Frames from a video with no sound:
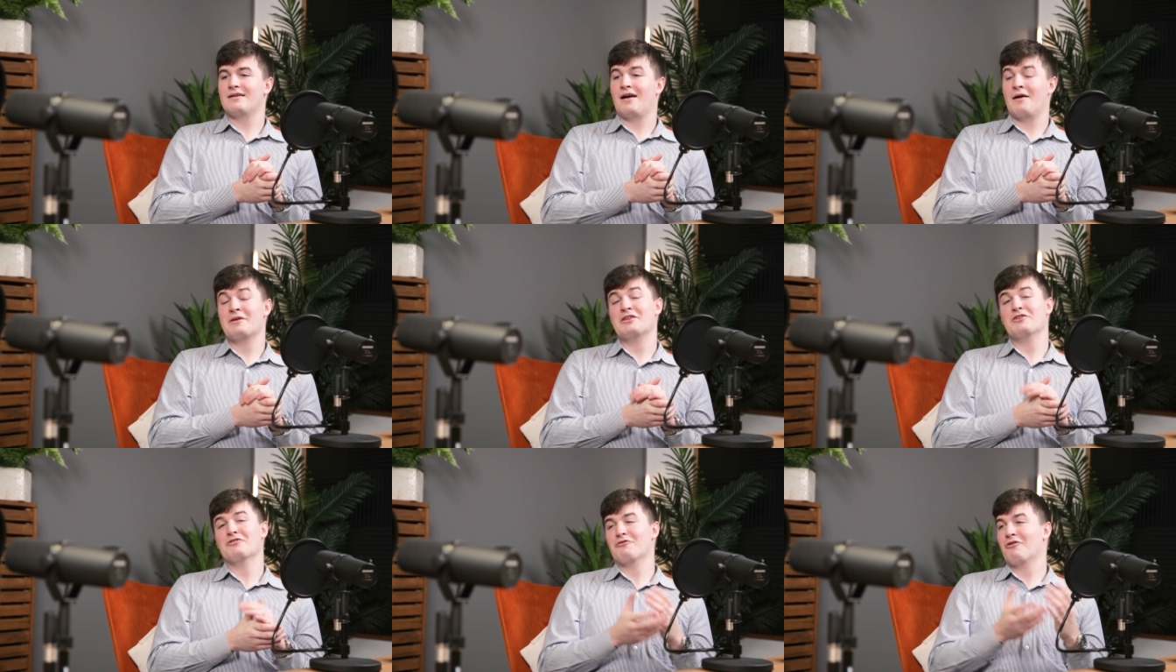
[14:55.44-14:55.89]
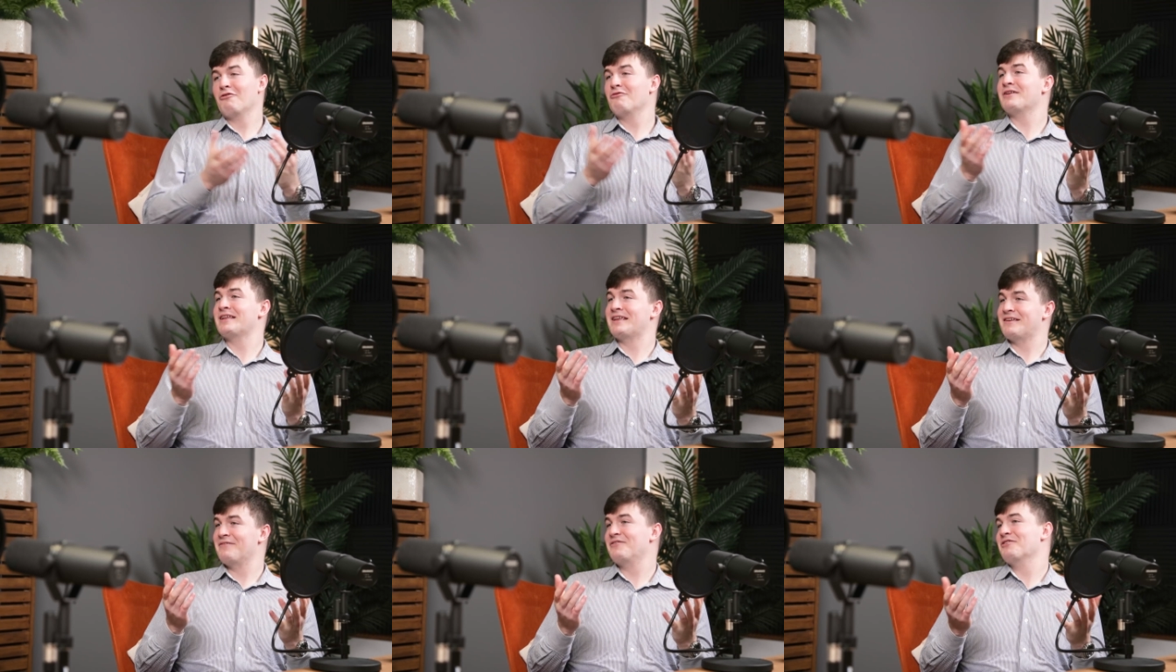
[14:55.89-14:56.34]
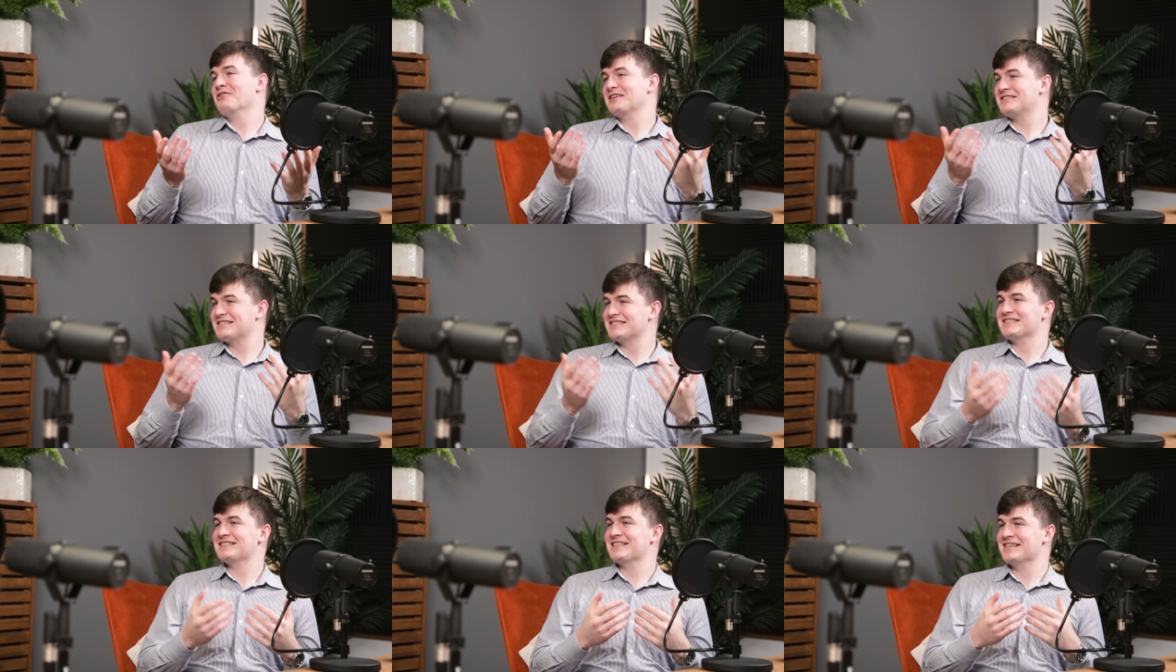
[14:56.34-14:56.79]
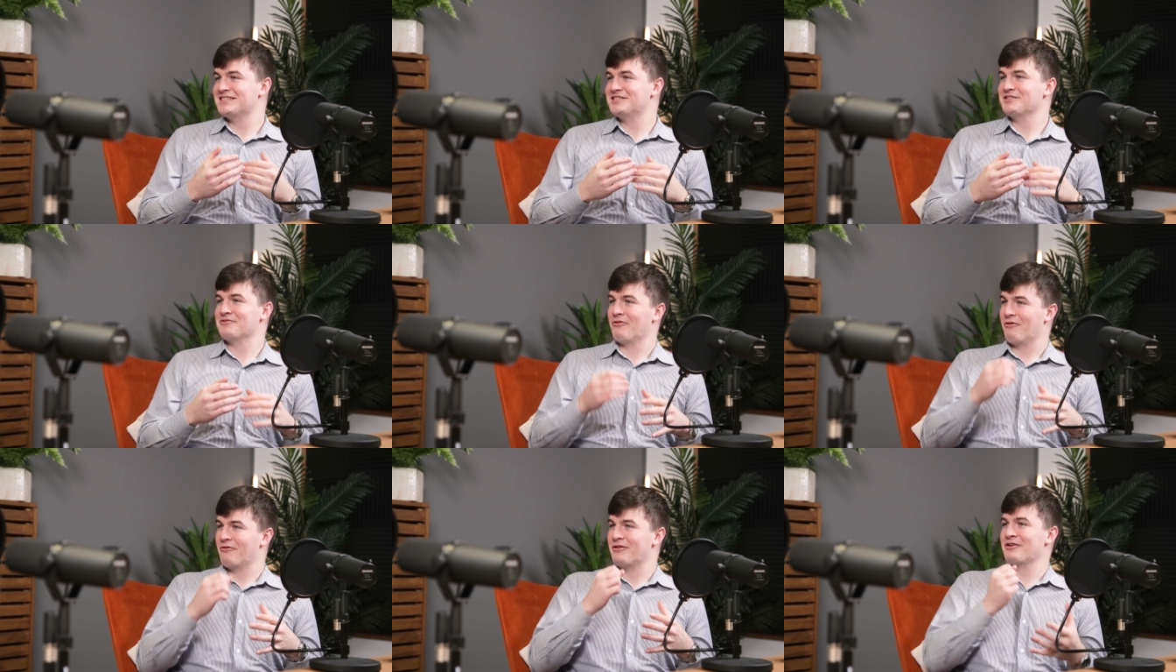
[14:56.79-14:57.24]
I mean, if you're listening to this,
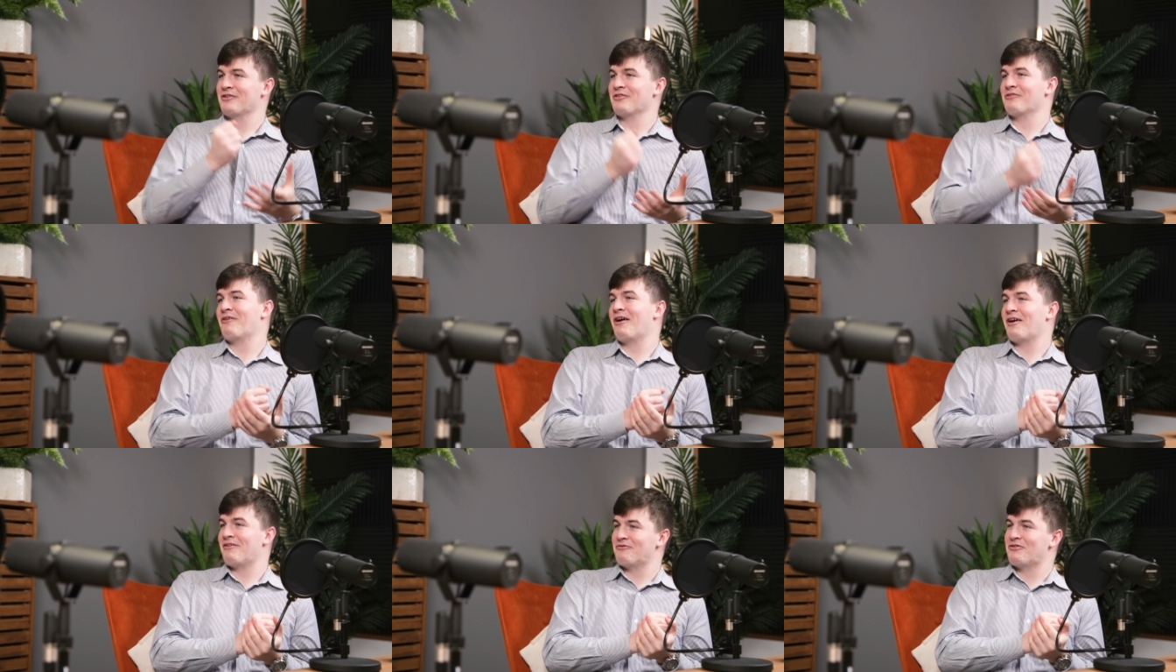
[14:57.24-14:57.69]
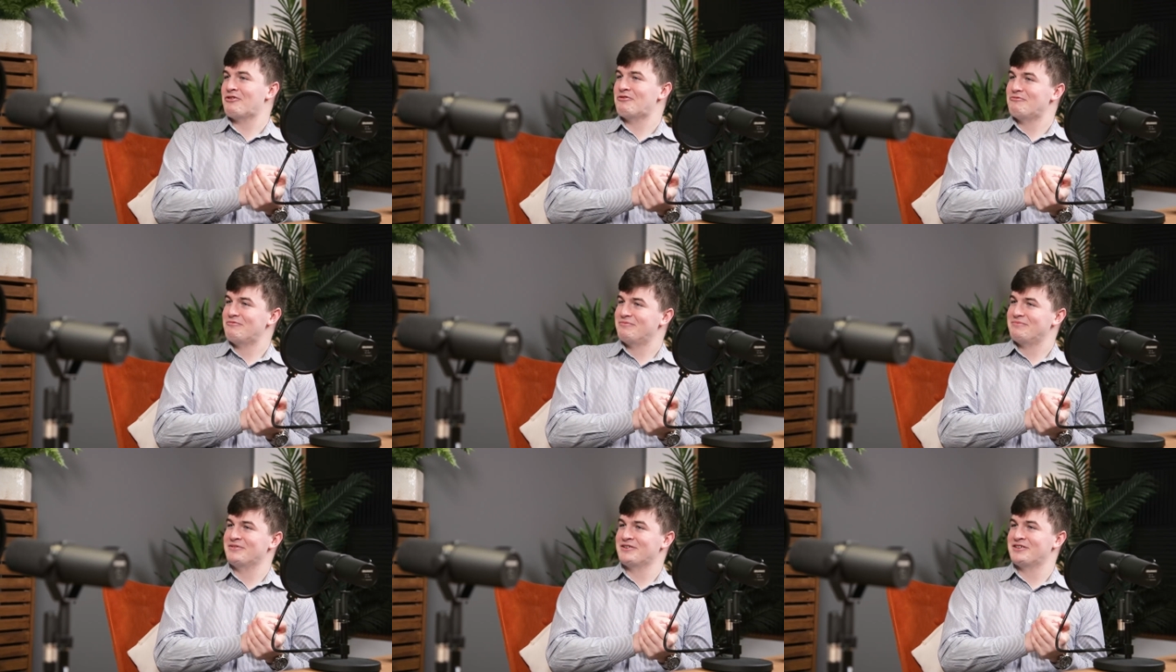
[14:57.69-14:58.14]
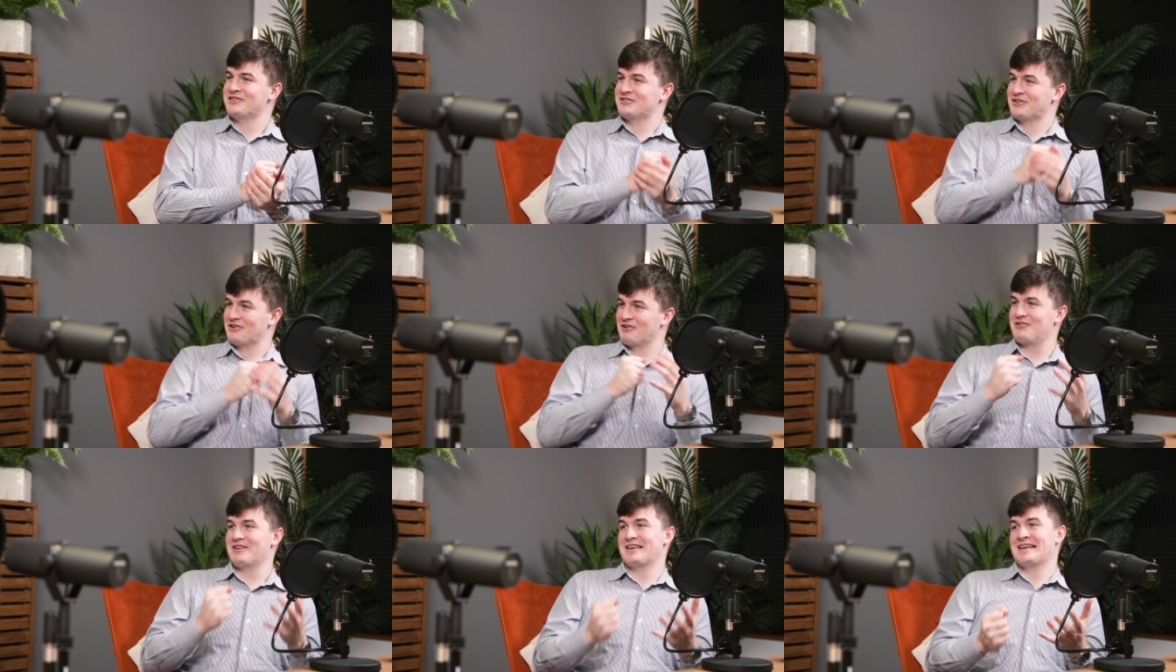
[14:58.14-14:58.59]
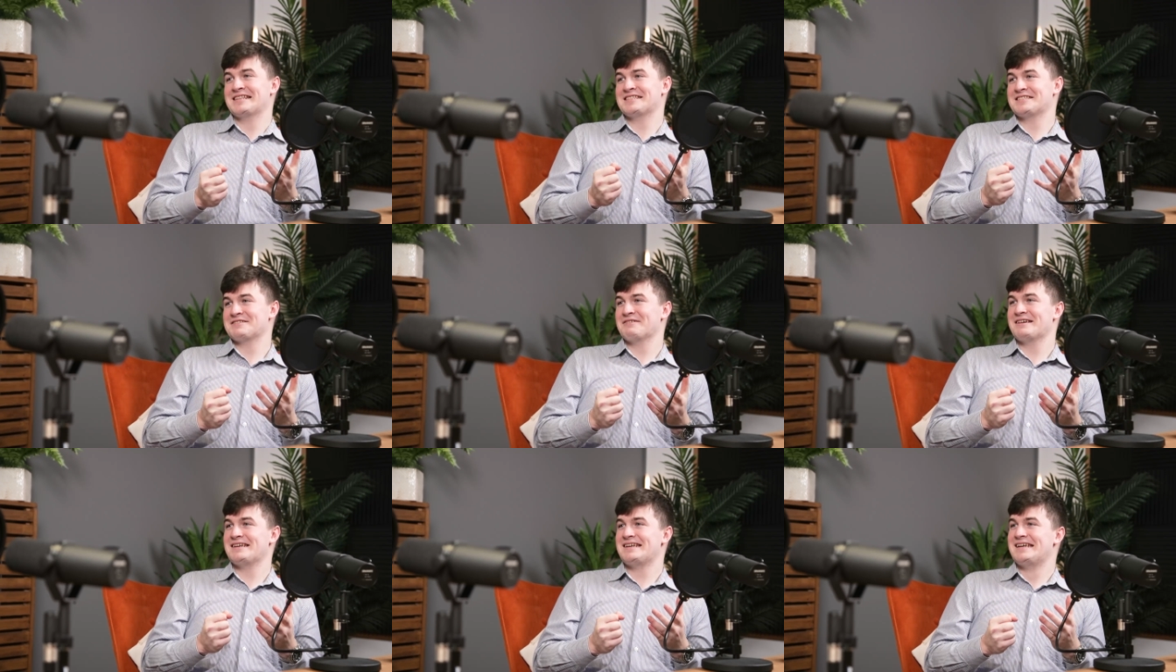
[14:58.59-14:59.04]
you're already on the right route because you're looking
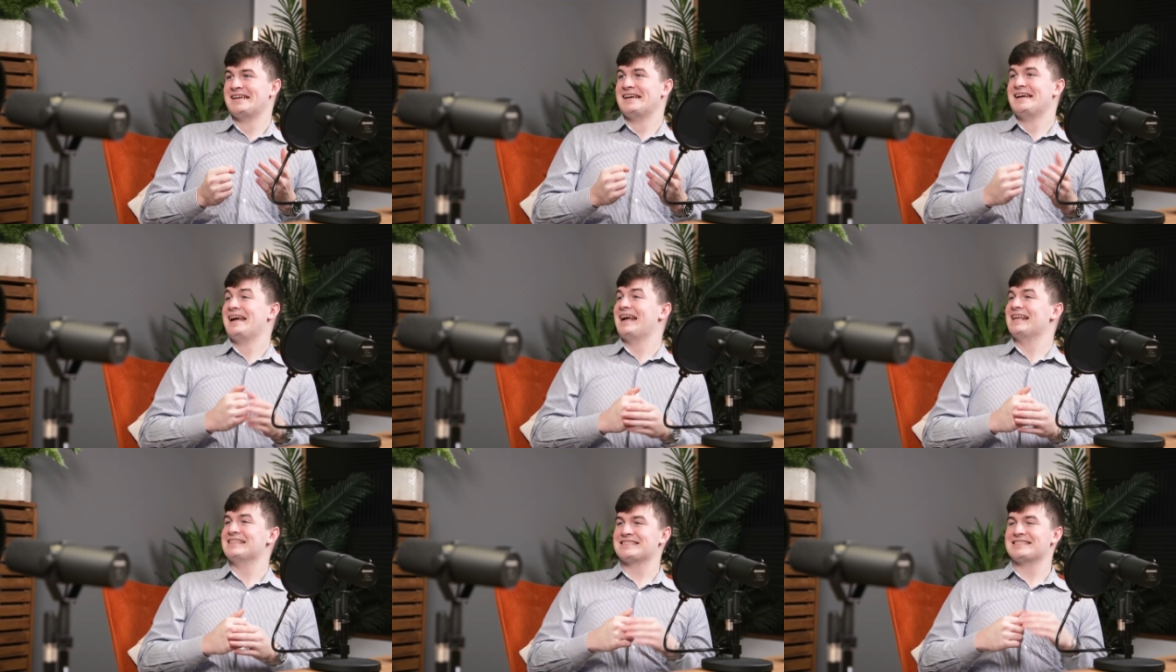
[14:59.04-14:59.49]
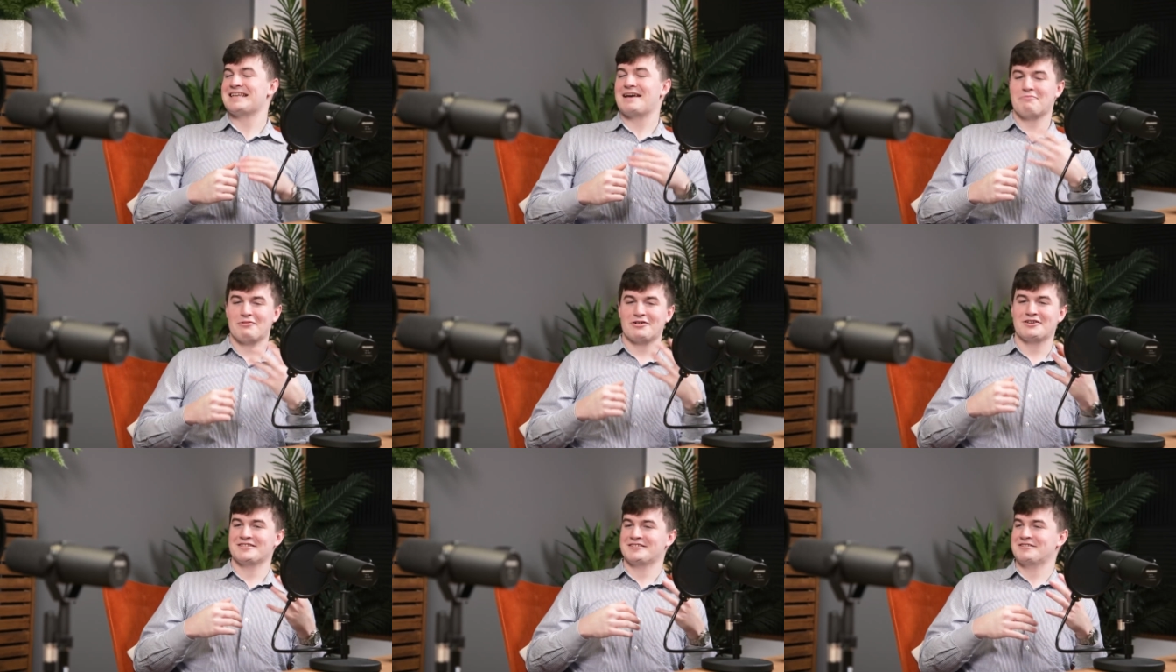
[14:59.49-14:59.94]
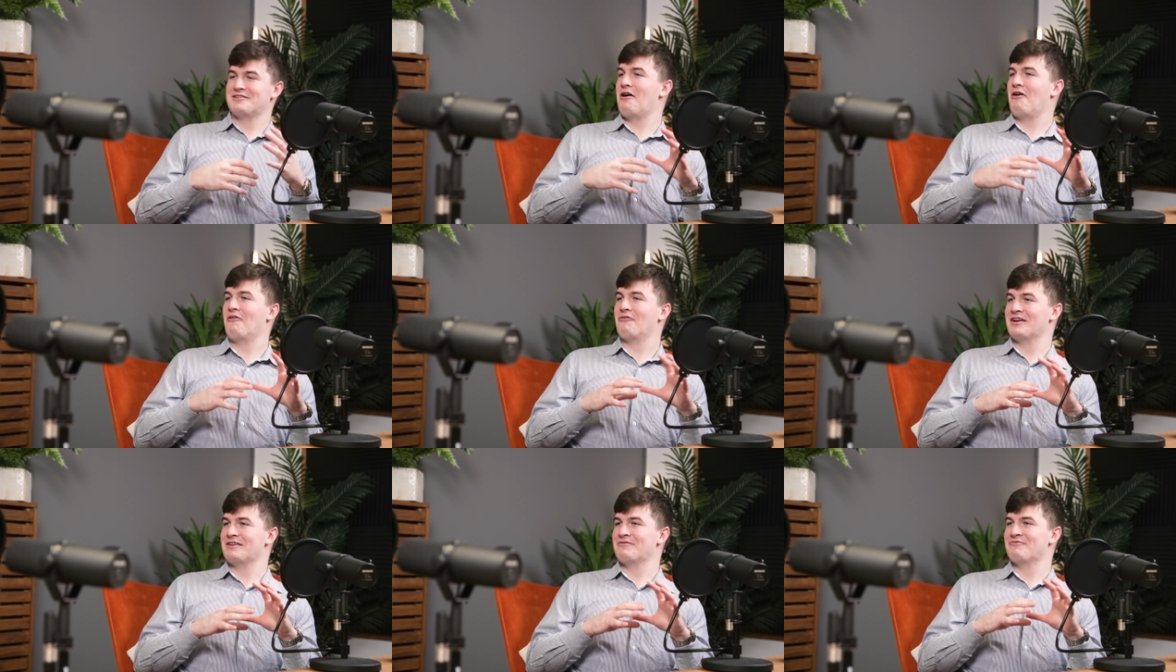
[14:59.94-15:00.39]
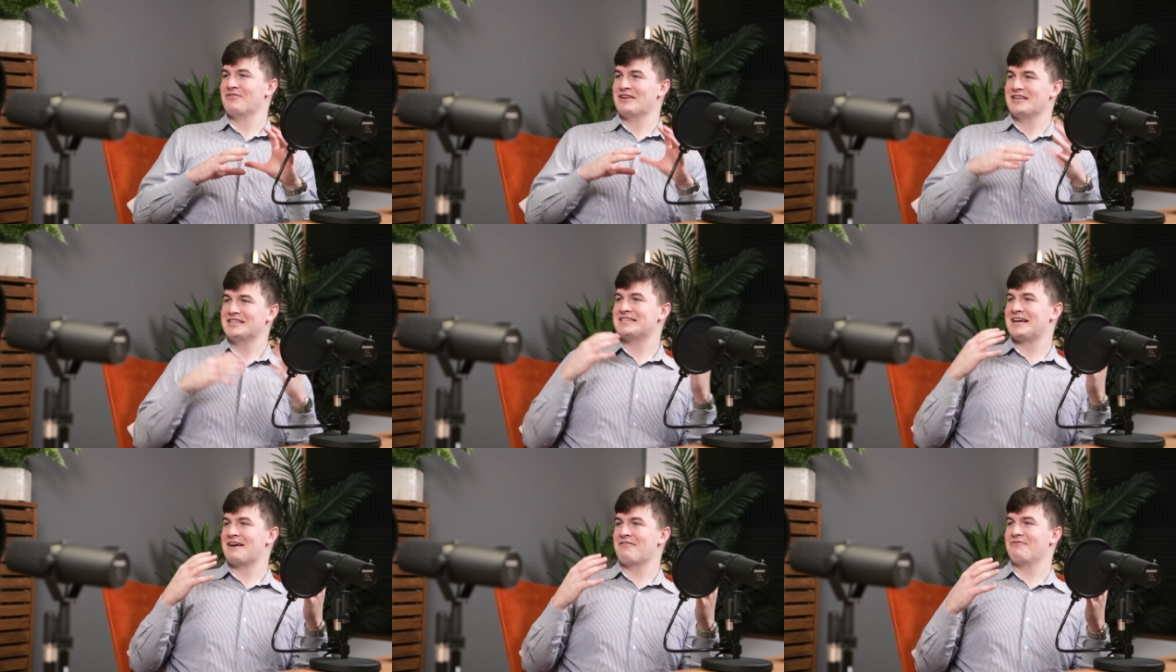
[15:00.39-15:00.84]
into it. It's sad because you can't really
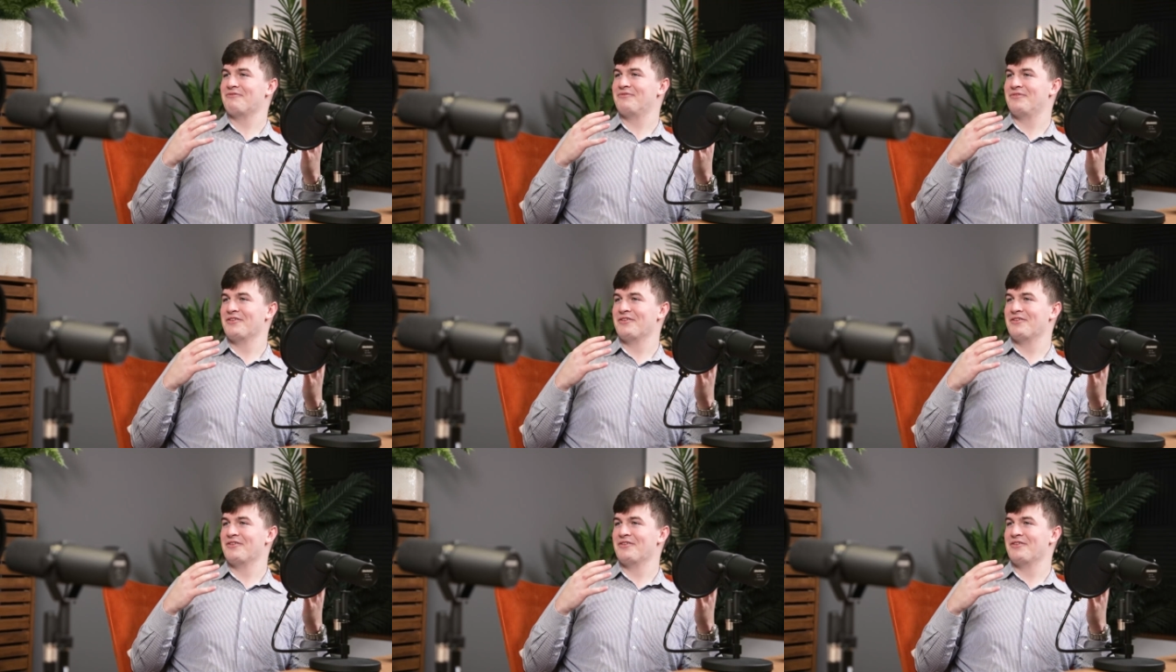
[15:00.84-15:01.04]
reach out